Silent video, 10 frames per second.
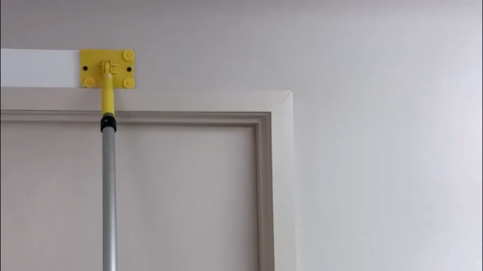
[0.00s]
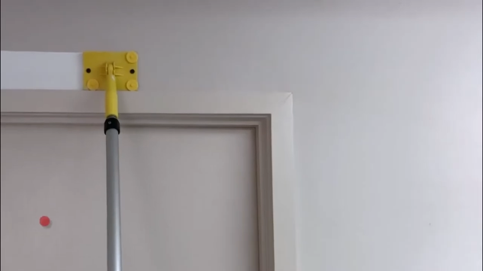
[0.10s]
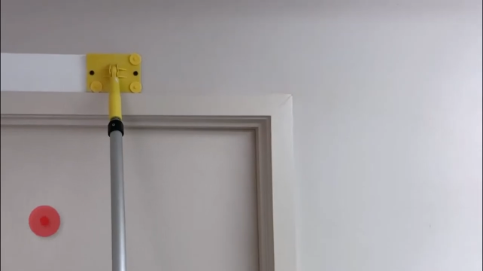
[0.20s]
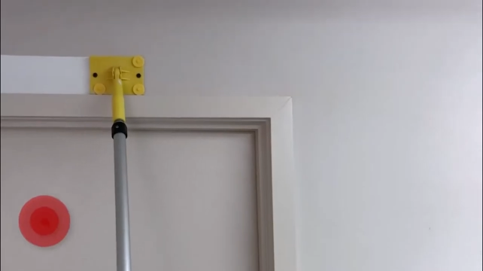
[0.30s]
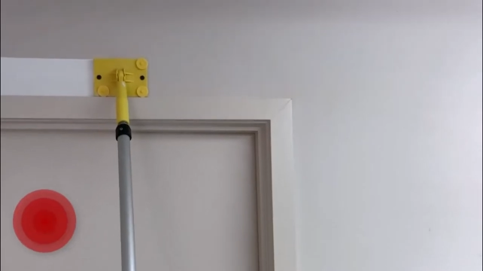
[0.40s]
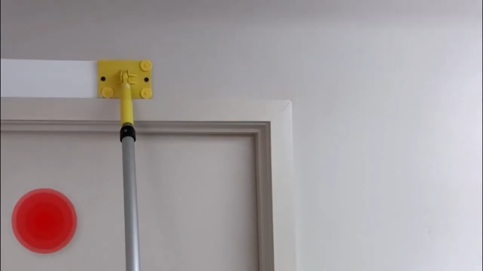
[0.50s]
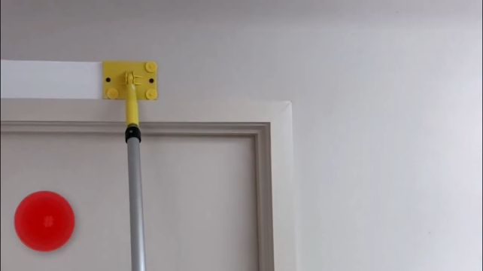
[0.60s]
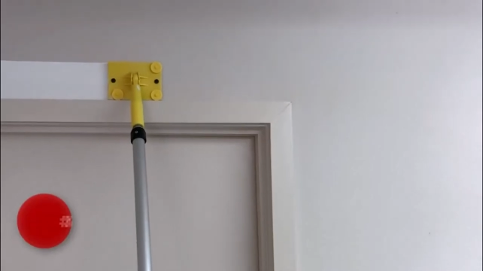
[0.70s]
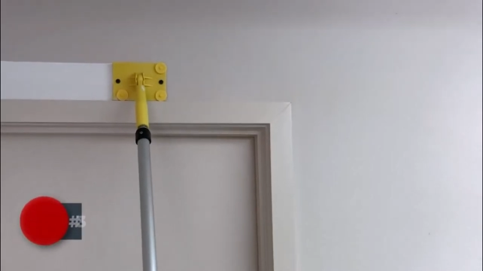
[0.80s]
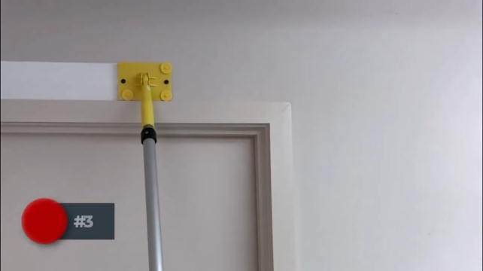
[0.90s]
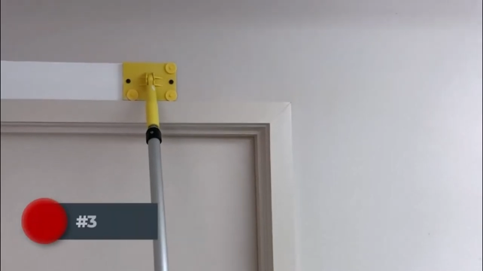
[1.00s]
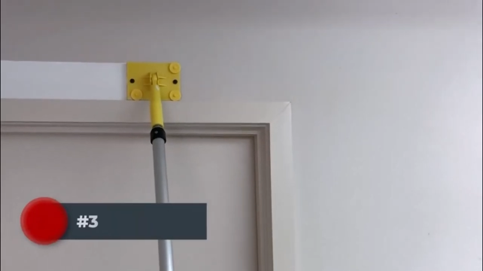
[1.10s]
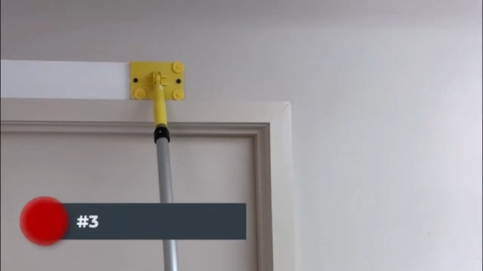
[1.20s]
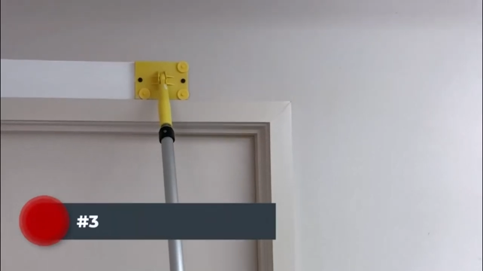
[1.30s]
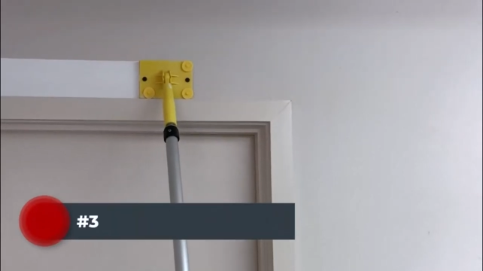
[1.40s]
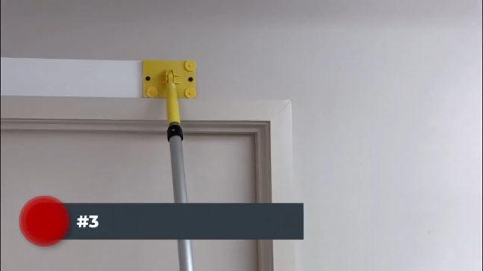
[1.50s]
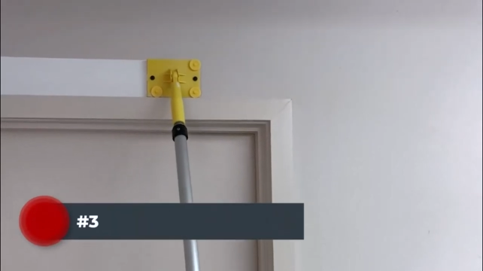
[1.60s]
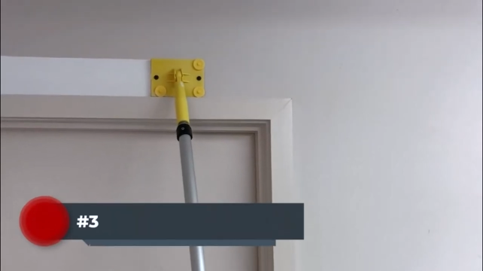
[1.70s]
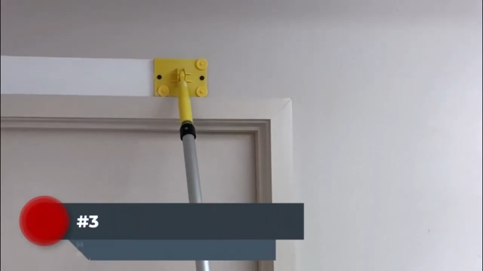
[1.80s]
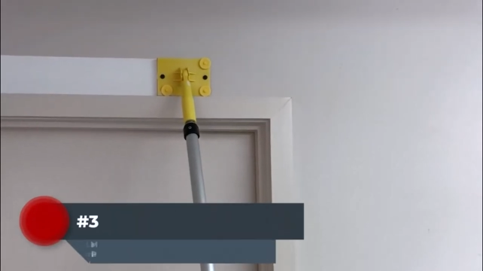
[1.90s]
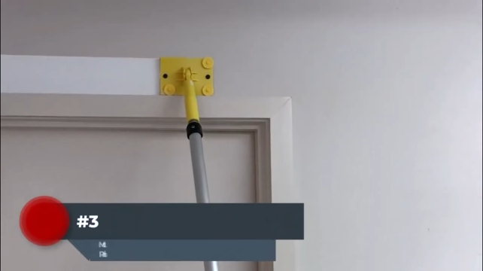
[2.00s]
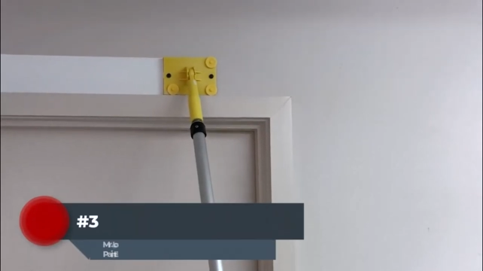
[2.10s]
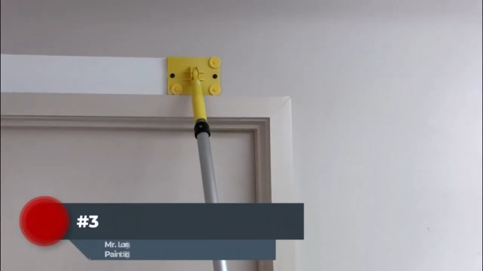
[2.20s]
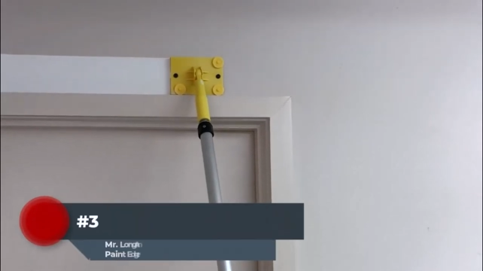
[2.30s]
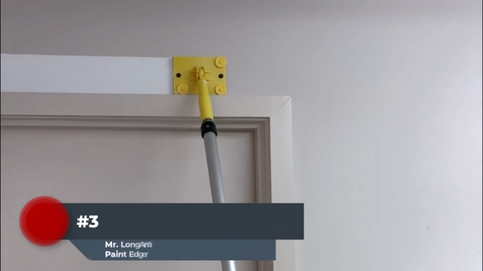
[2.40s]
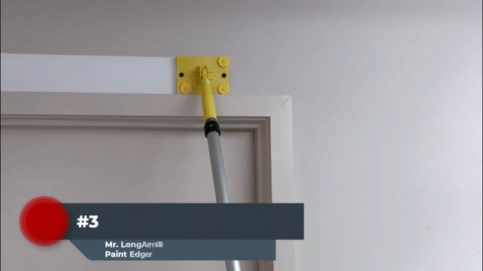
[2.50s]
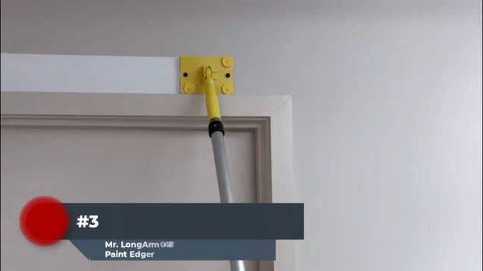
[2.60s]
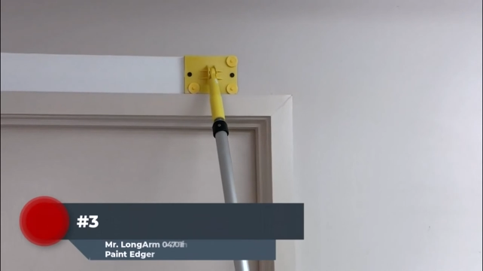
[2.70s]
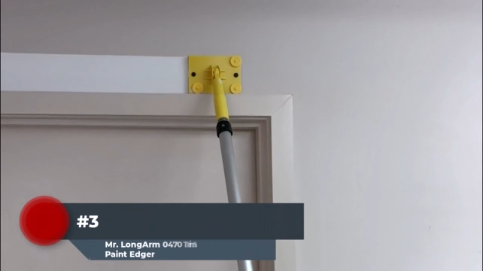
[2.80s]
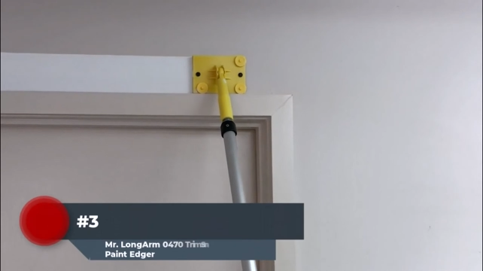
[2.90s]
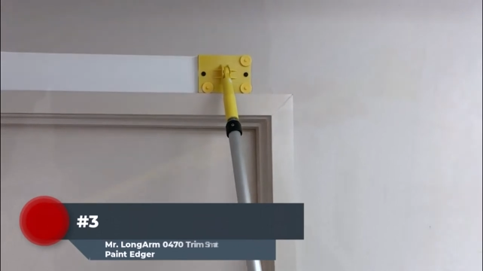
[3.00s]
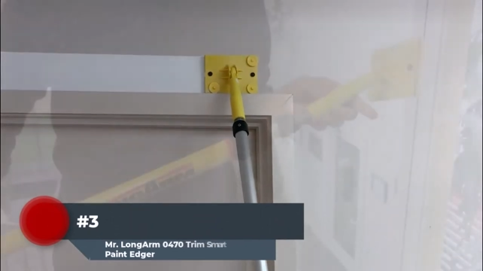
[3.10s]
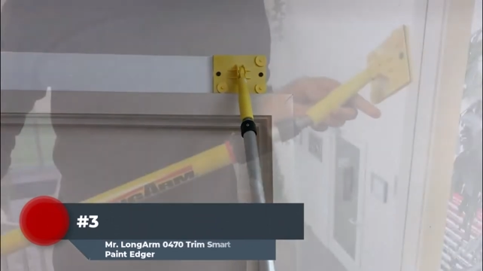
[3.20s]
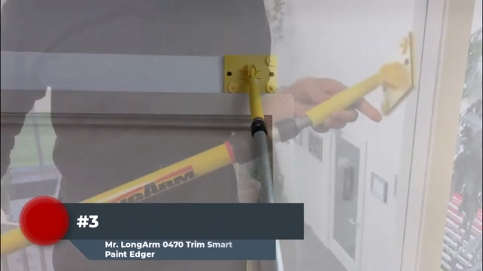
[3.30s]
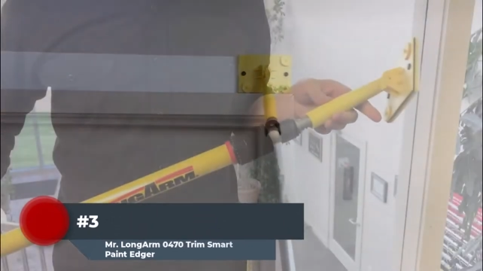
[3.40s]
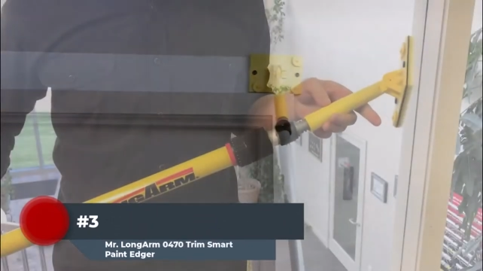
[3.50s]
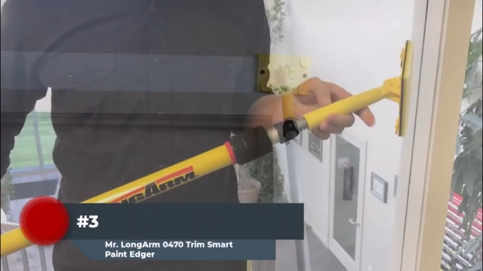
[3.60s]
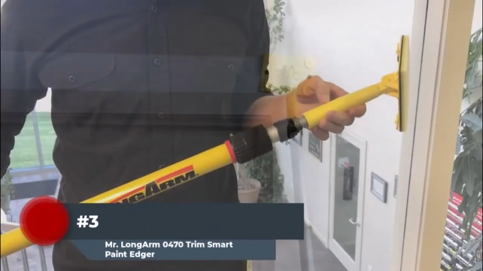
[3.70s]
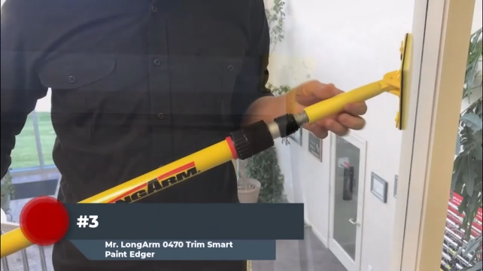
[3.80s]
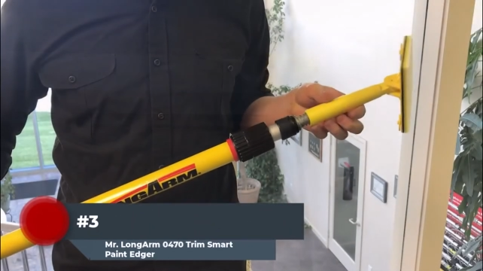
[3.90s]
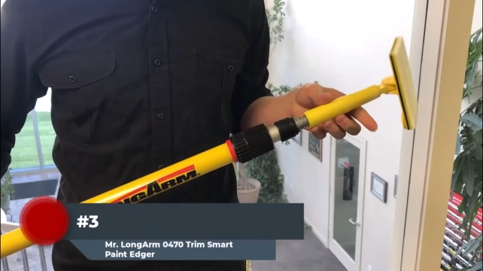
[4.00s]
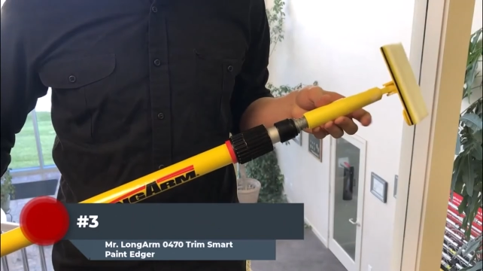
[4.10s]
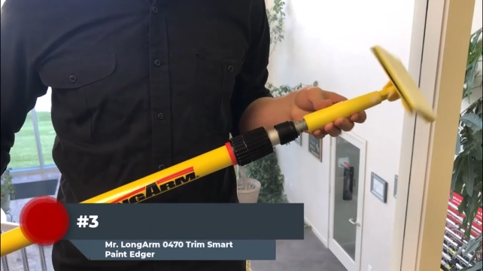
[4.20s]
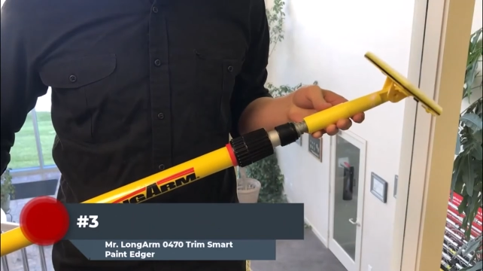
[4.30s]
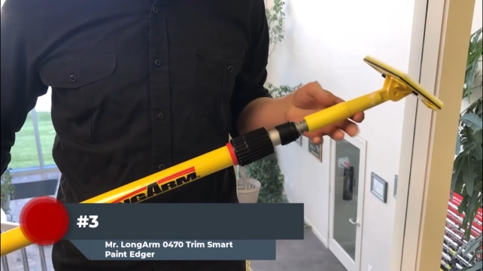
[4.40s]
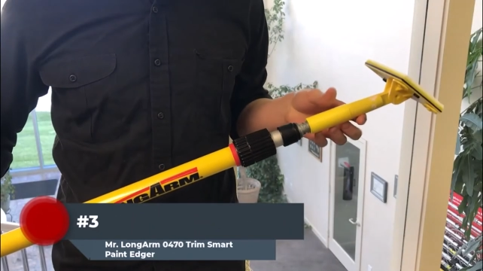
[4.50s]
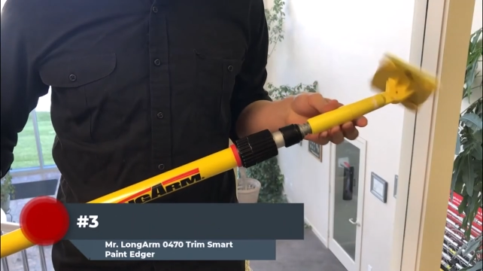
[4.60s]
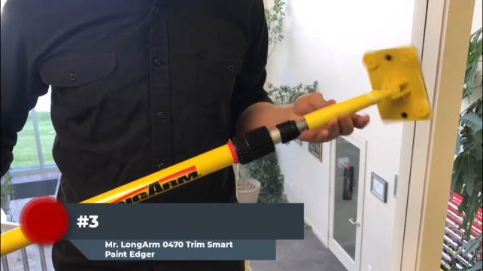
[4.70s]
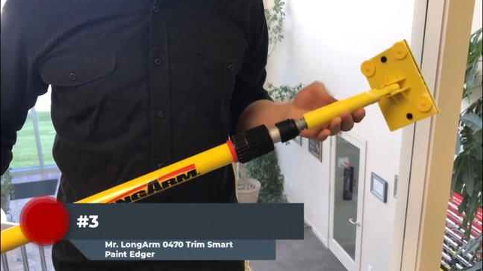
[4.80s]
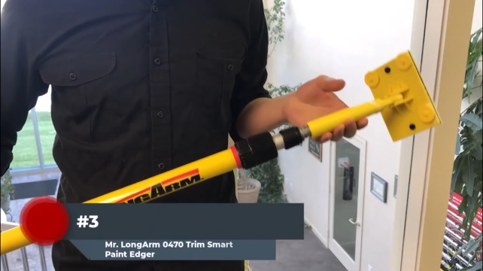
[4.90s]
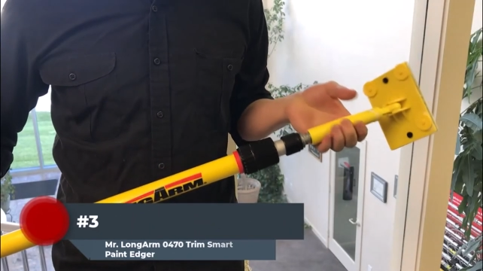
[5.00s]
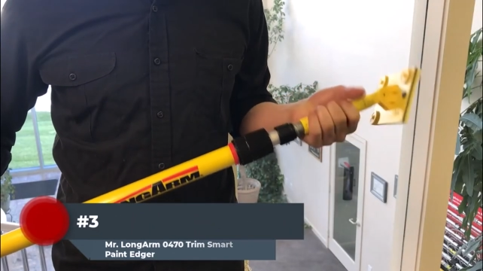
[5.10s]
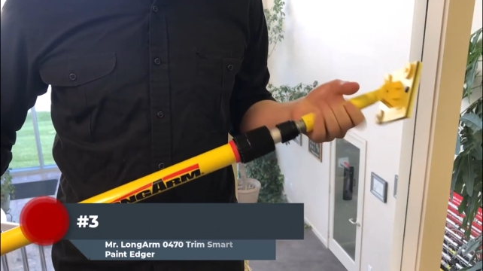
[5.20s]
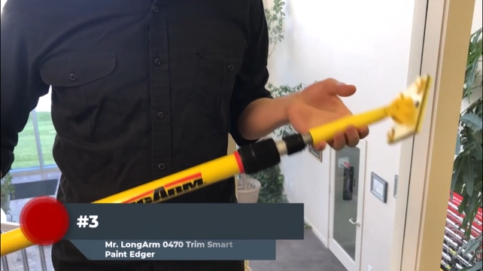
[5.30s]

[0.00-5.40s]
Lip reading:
No face is visible, so there are no lips to read.